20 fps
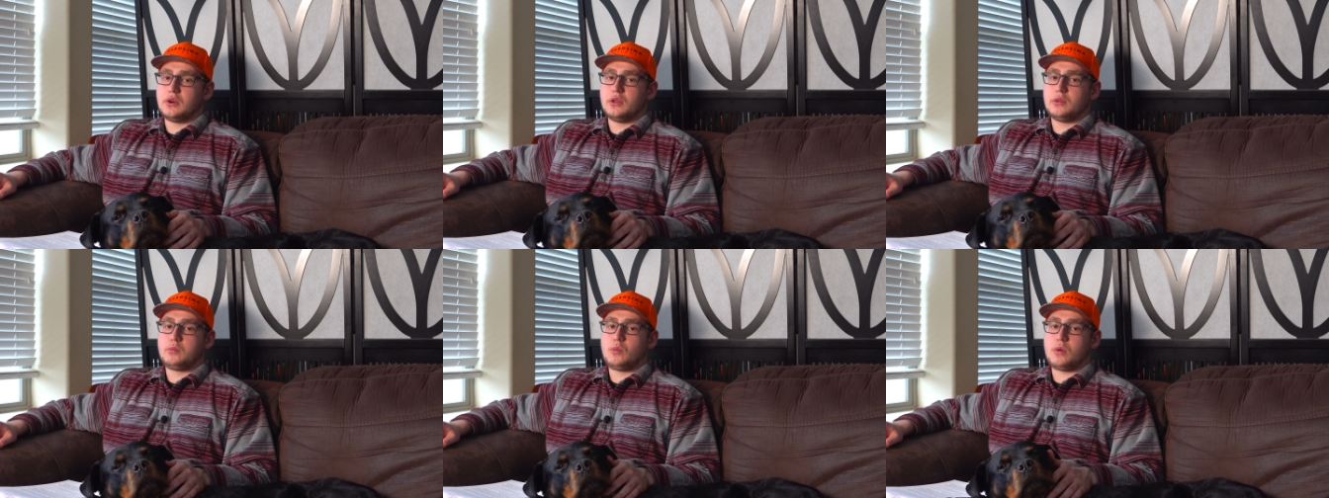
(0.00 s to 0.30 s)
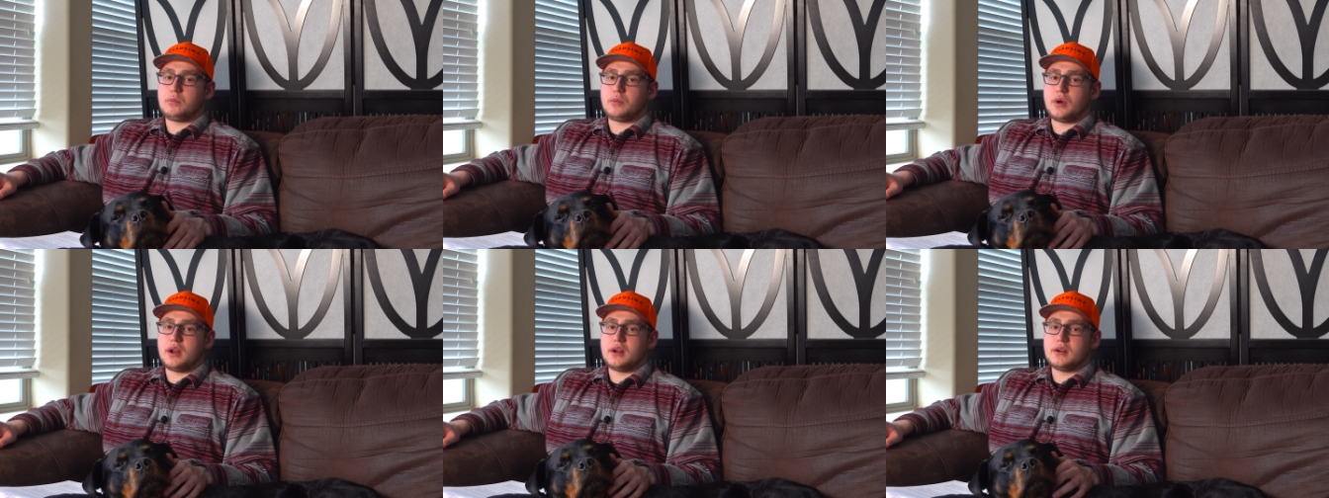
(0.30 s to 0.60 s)
with
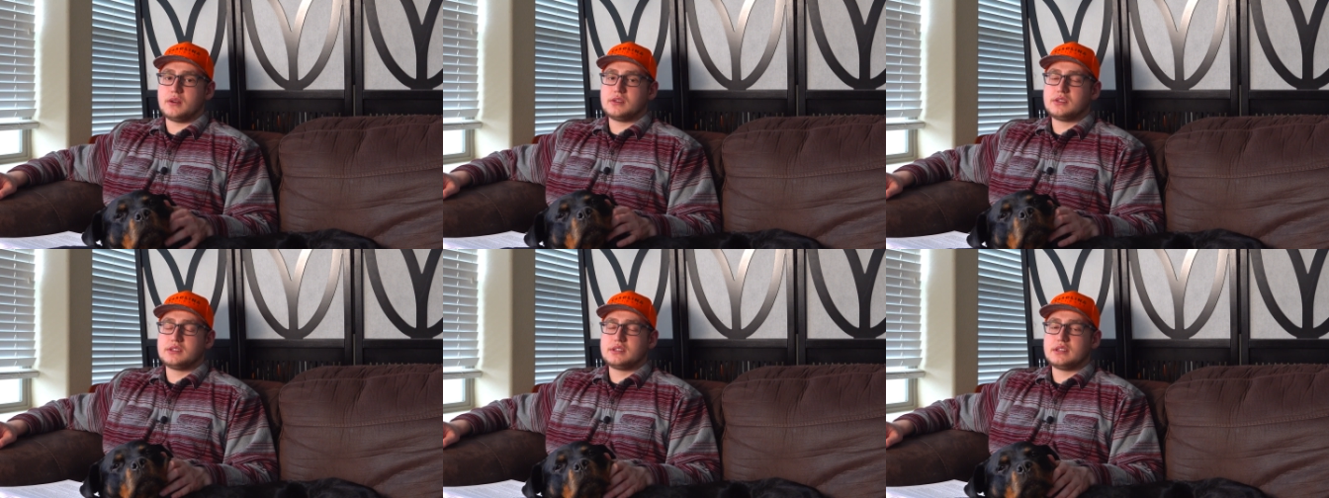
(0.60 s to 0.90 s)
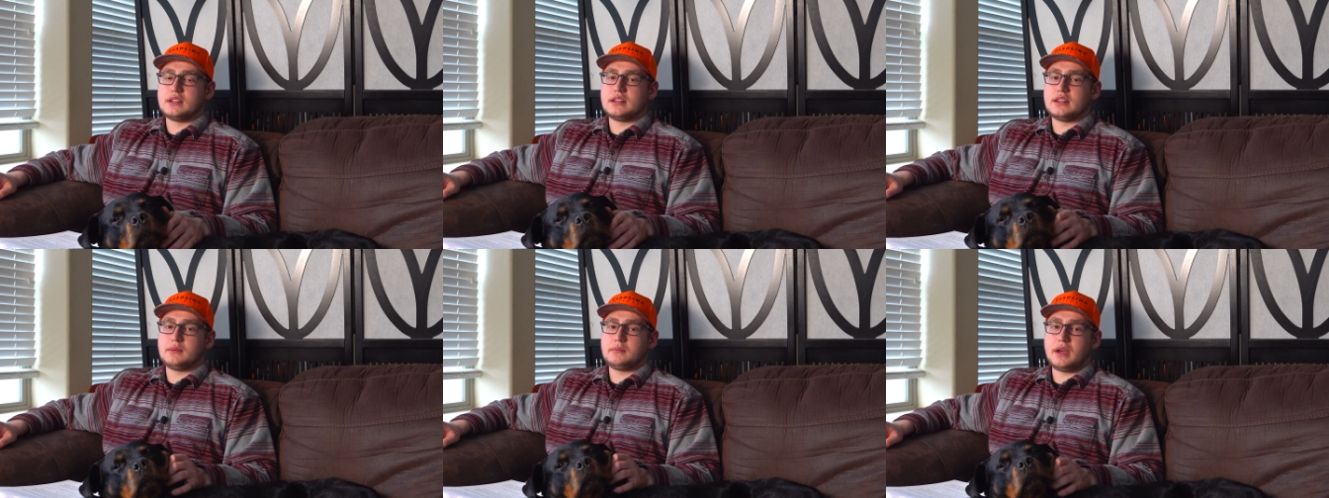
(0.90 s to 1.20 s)
more predators,
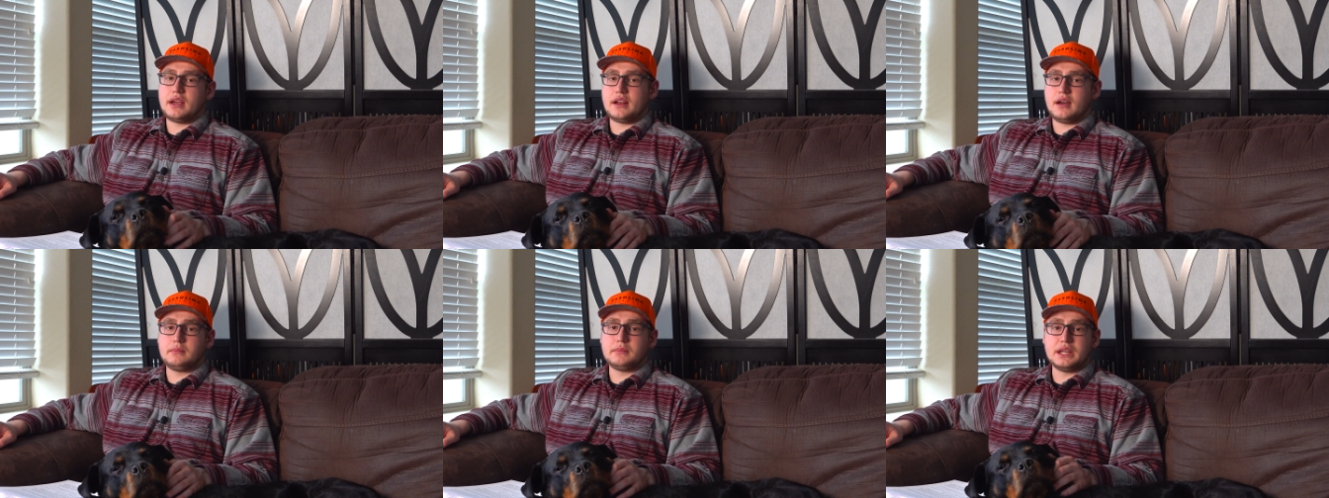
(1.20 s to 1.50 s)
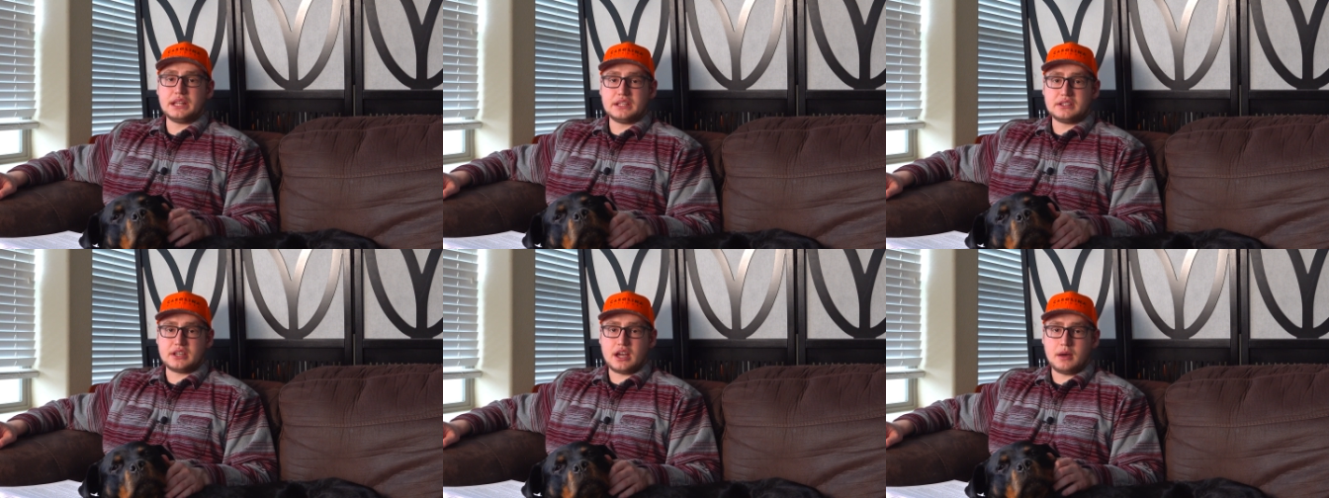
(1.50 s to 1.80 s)
and they may not
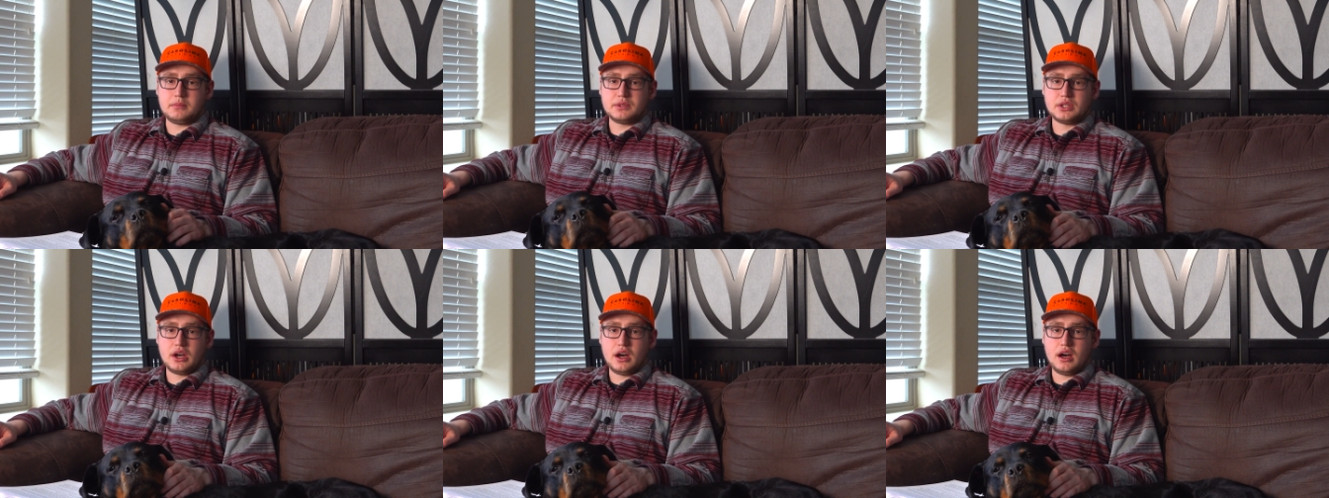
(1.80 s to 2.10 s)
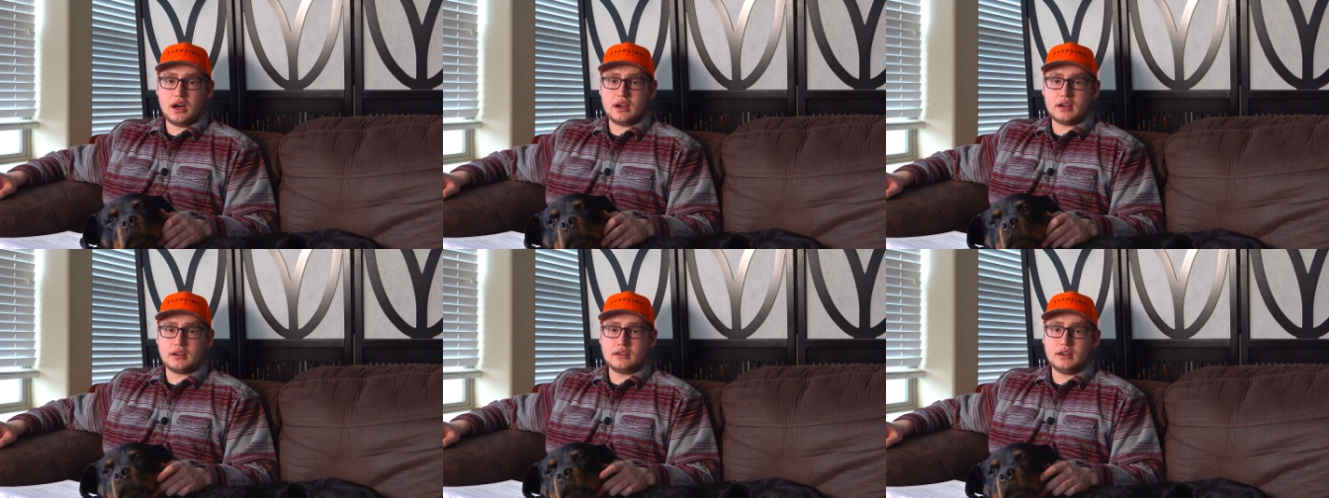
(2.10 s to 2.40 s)
be the top
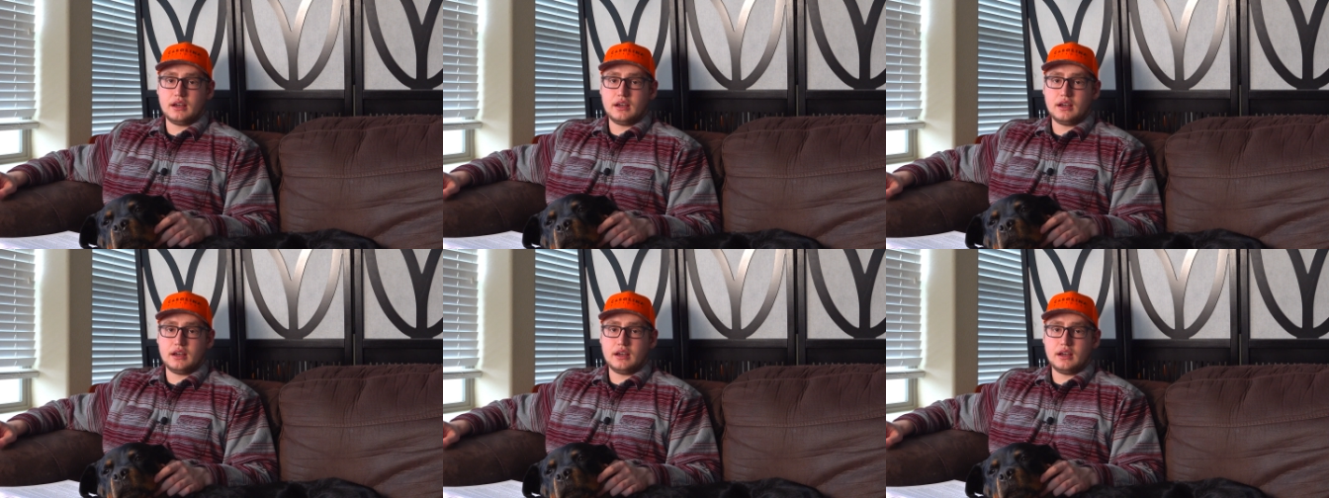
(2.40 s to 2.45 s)
dog.